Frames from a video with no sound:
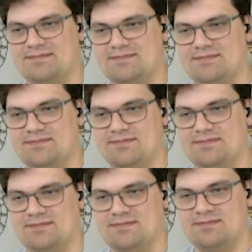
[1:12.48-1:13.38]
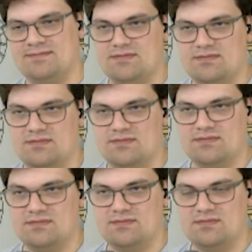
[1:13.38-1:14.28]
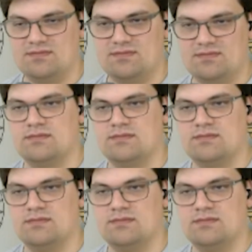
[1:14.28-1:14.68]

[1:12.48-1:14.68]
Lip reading: Nobody speaks.